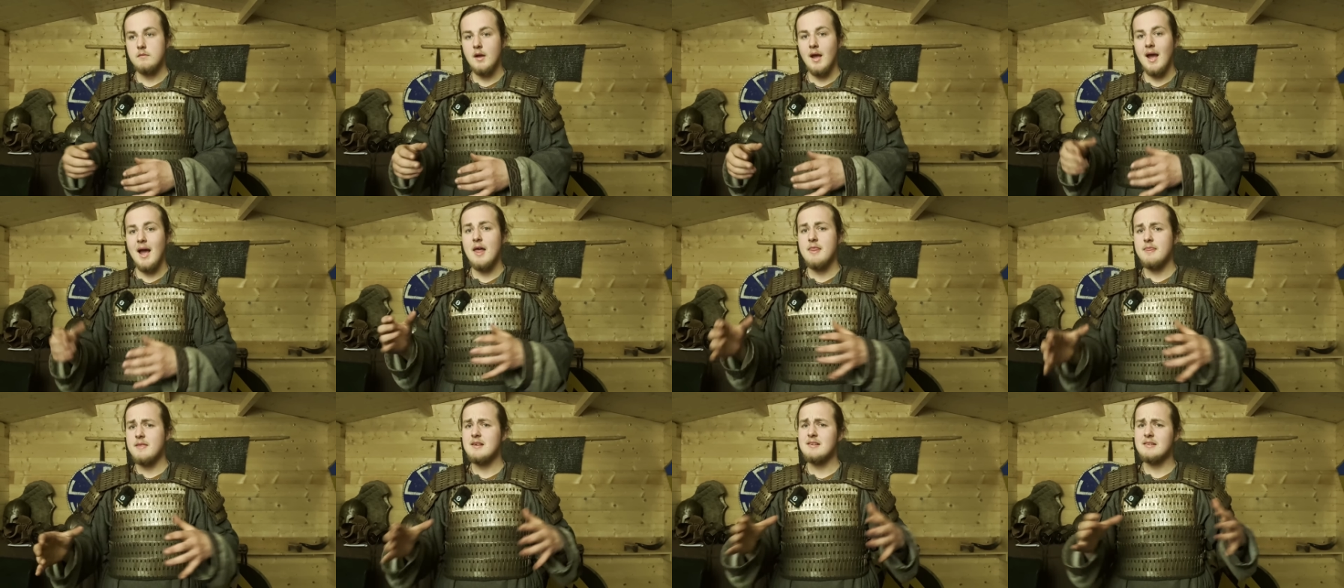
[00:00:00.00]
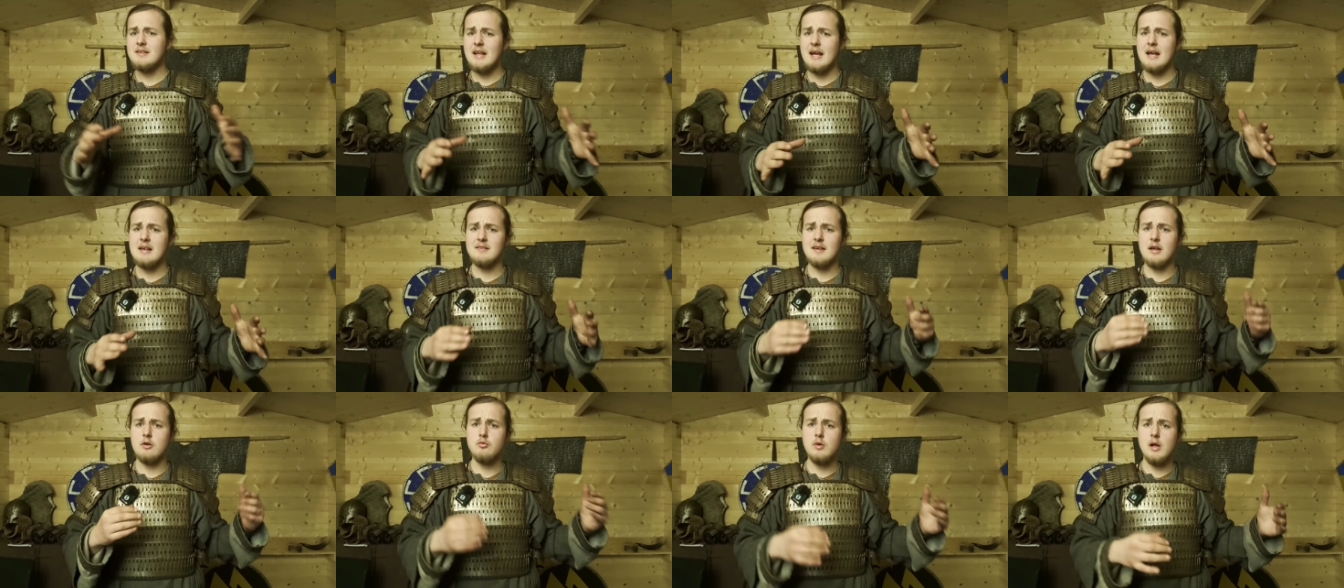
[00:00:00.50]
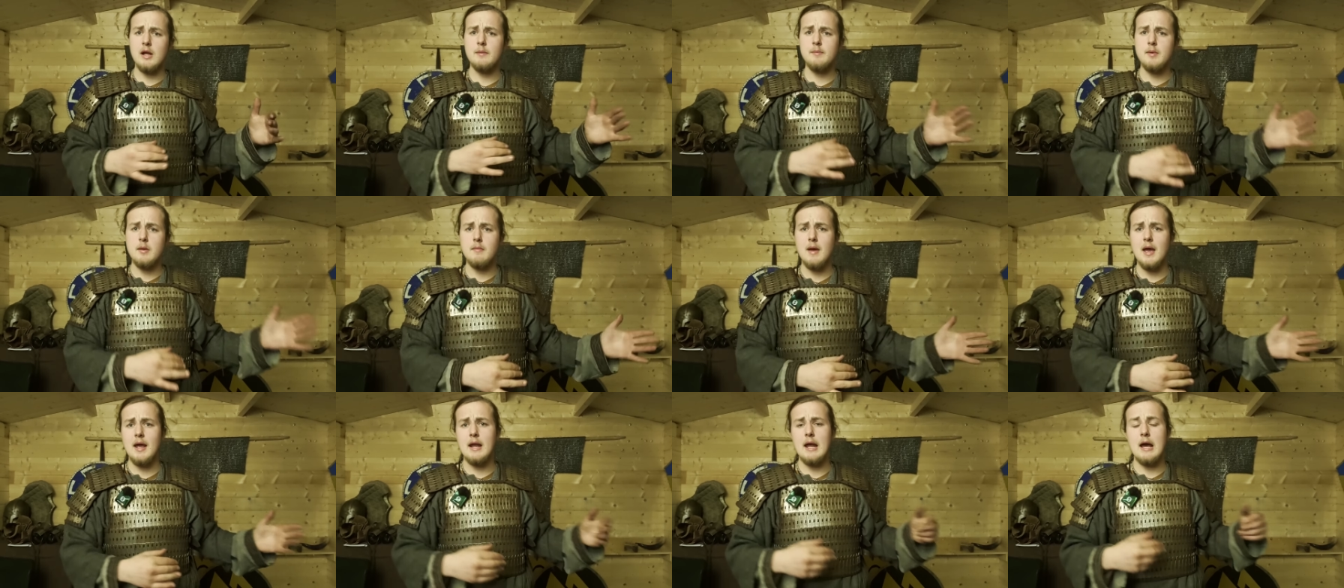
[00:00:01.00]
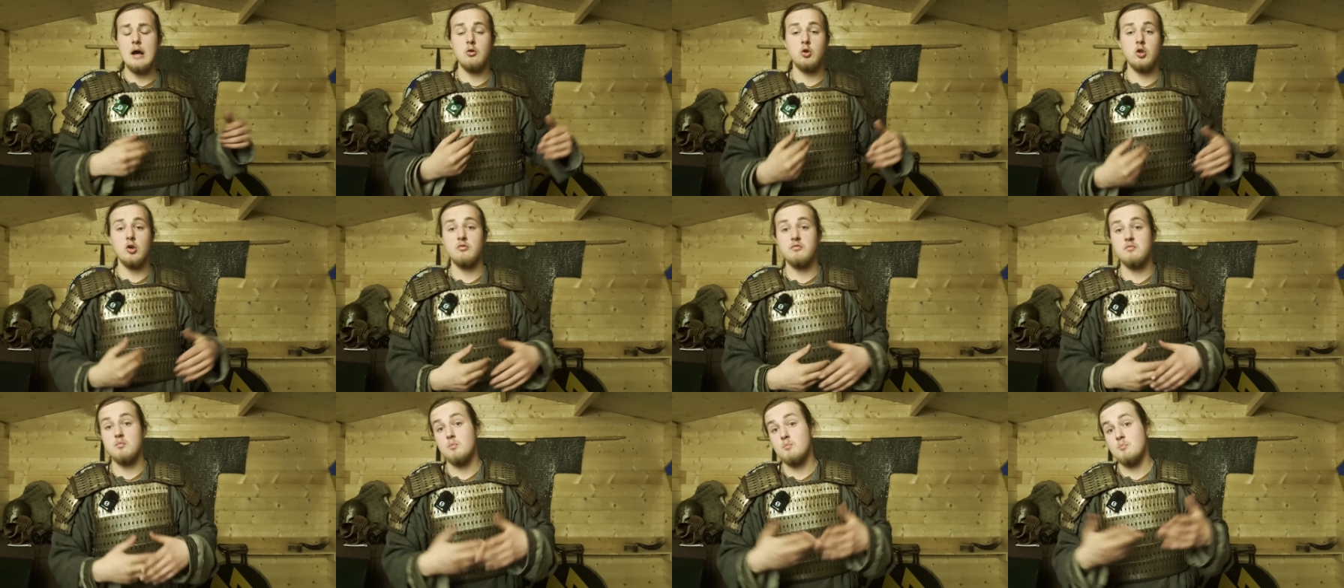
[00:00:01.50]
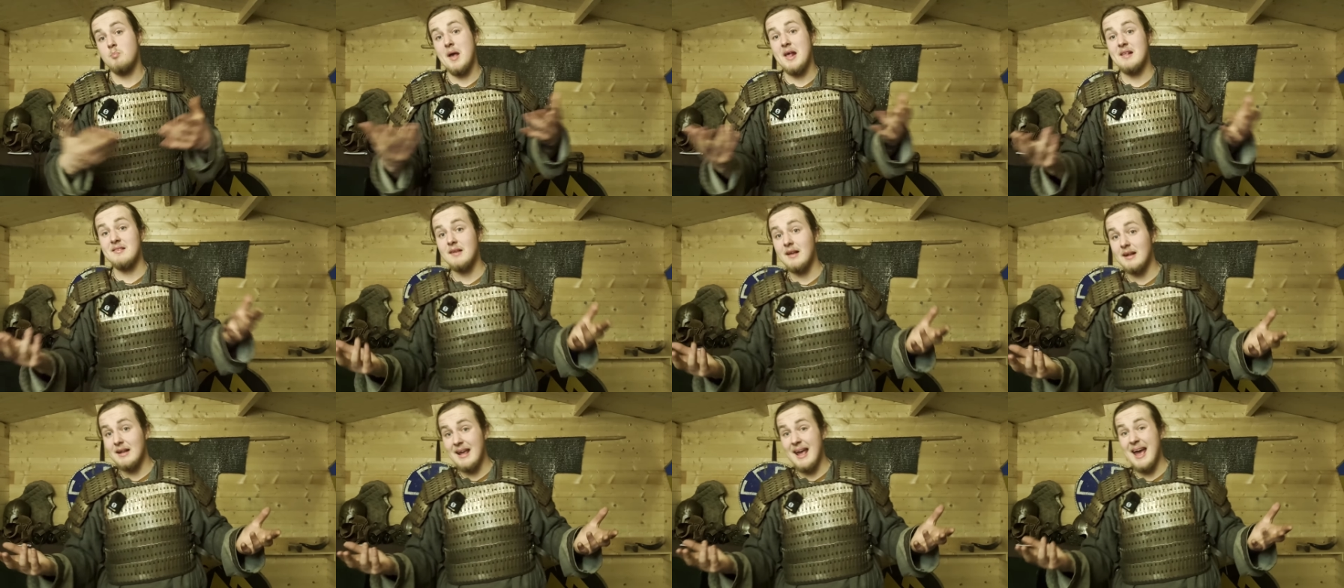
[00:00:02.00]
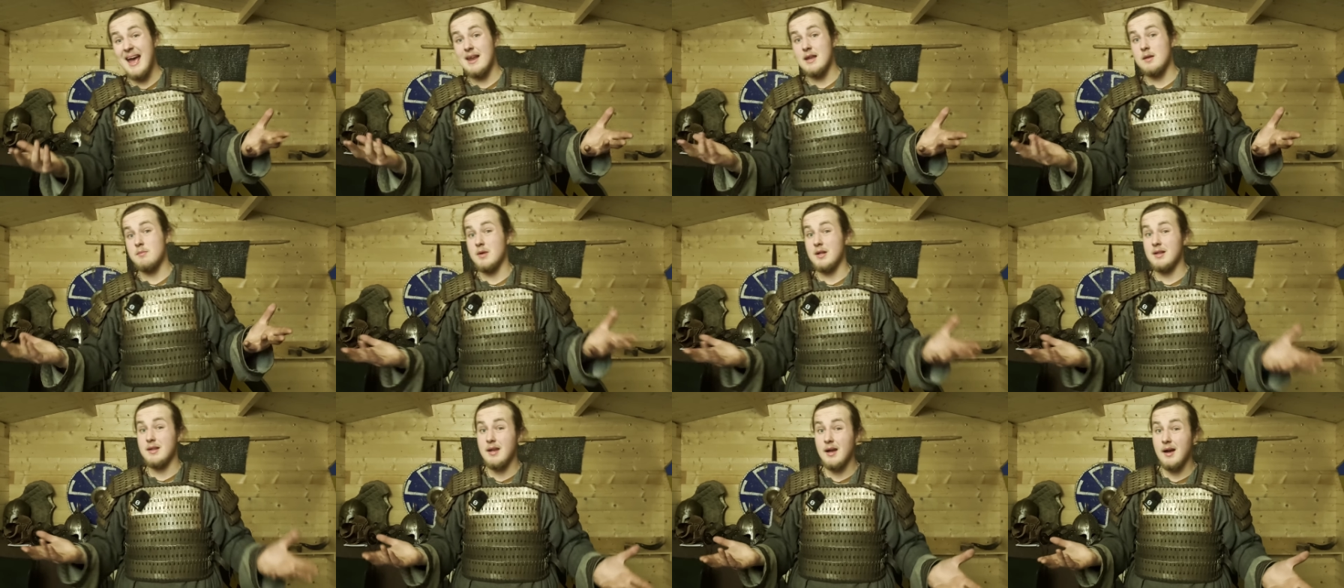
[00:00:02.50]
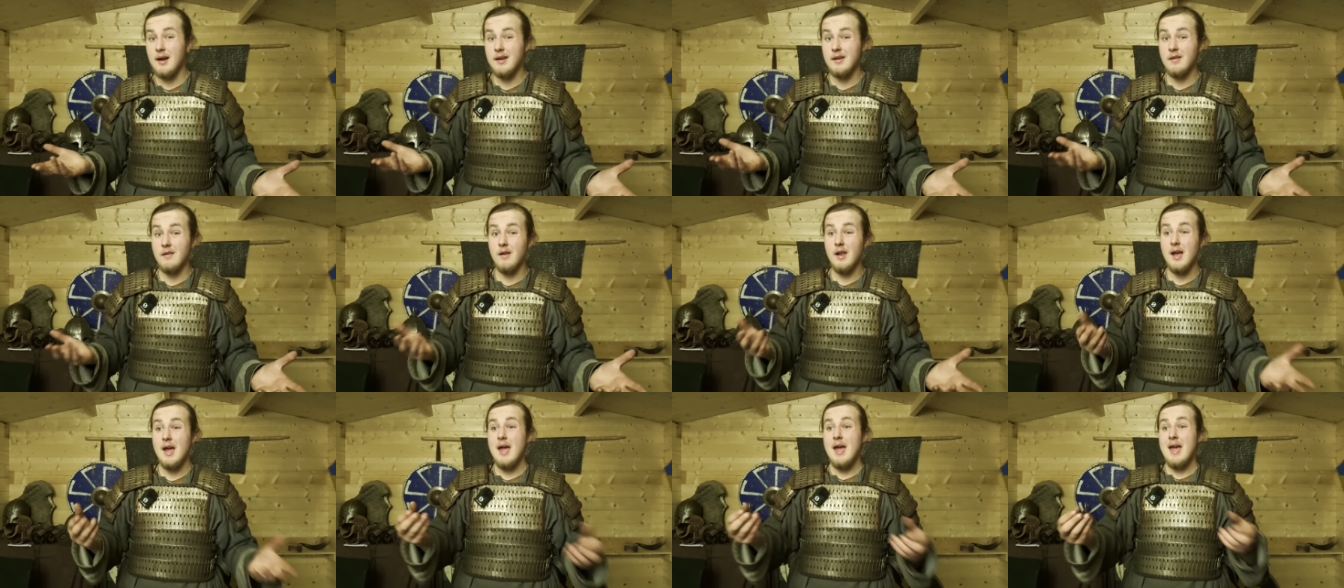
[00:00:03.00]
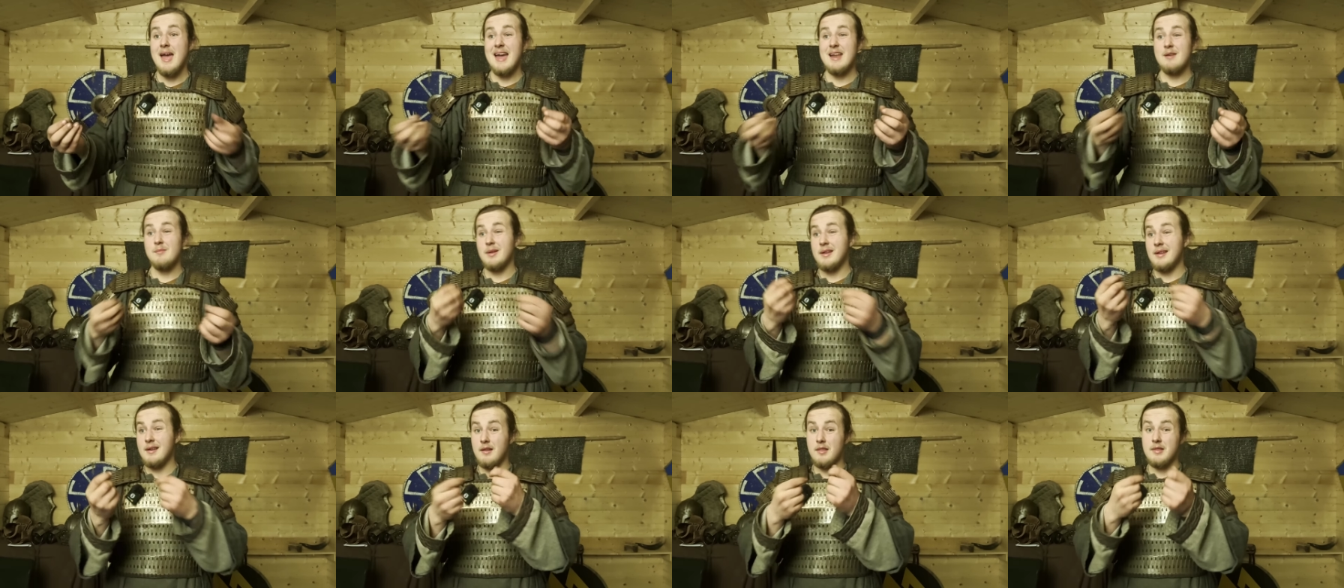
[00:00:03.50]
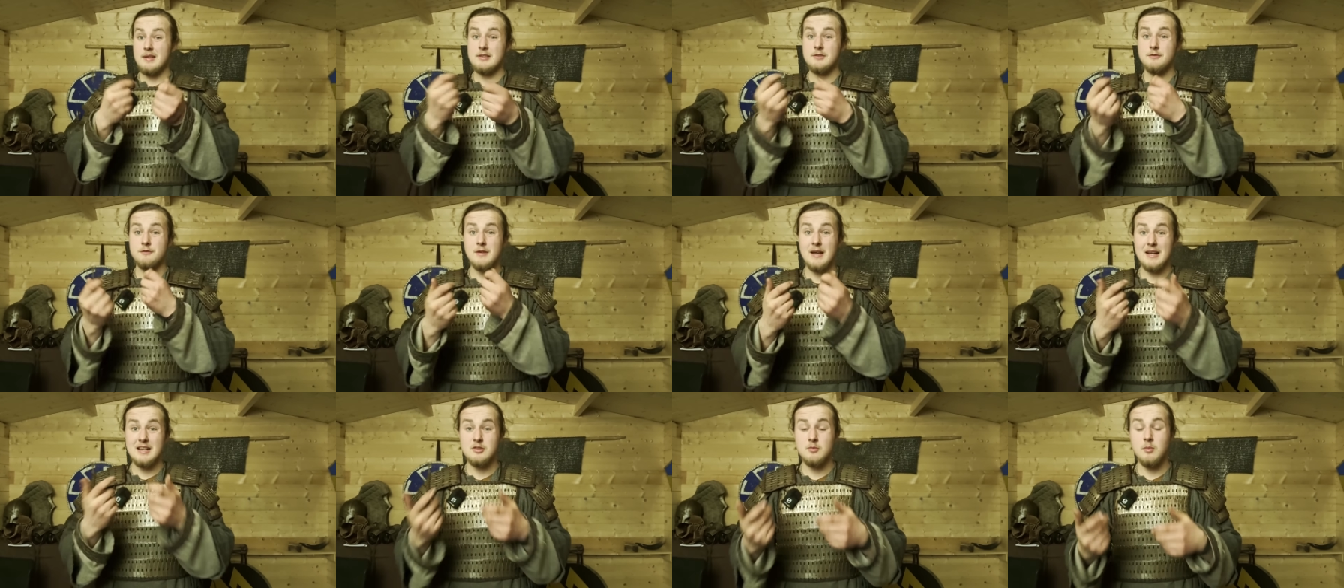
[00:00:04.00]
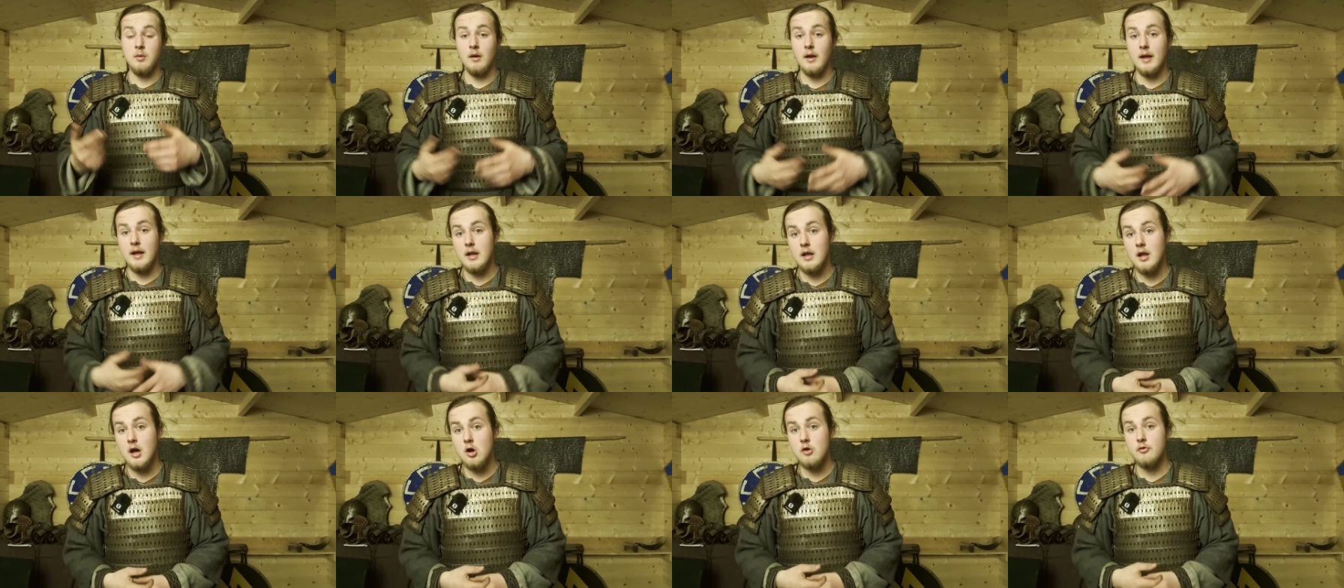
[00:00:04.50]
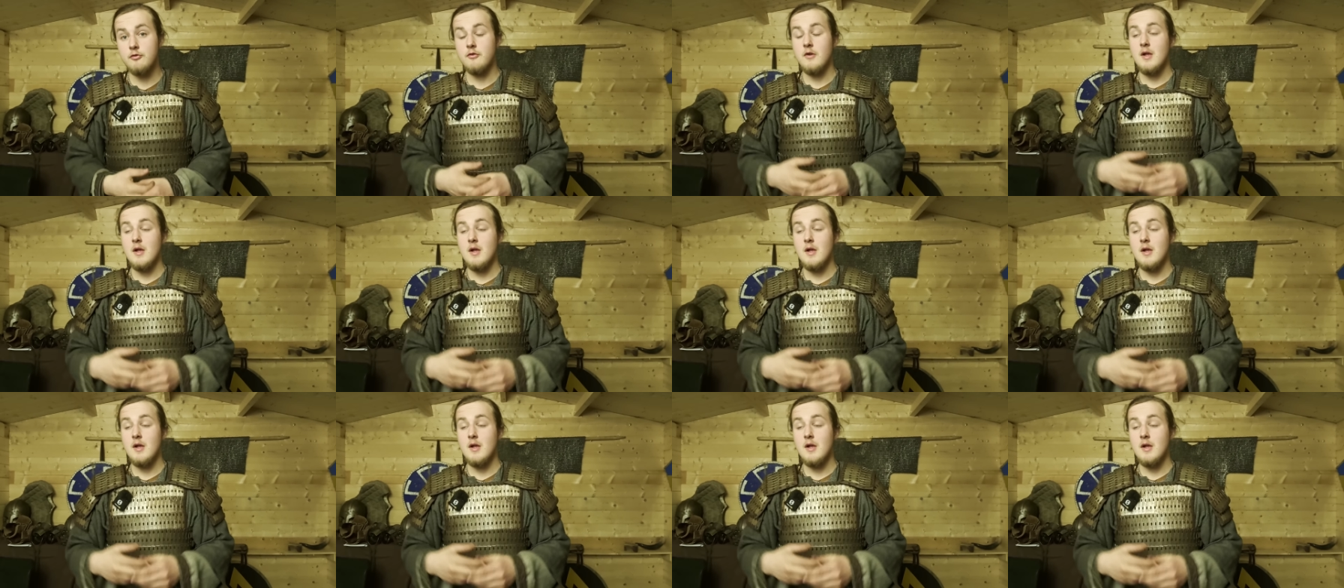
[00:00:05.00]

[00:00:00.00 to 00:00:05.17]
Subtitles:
And this lace can really be made out of basically any material that's flexible enough.